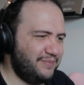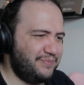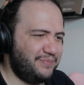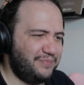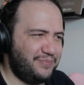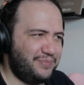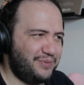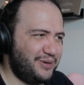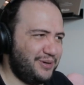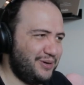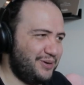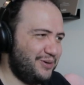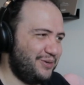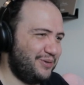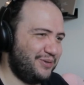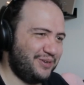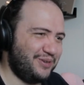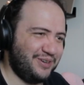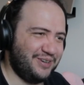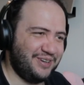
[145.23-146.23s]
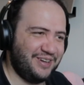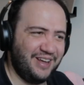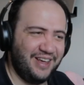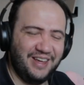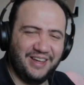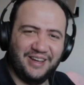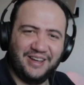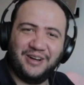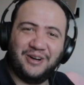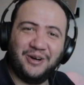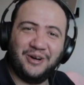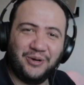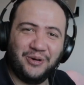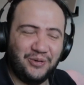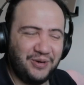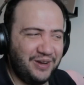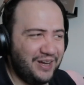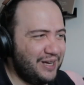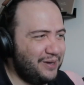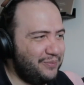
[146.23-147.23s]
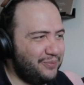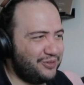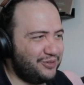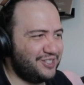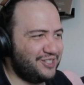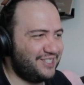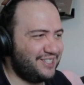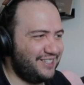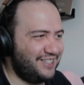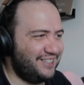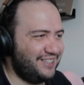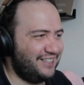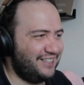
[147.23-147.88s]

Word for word: Bro, Korea and Brazil.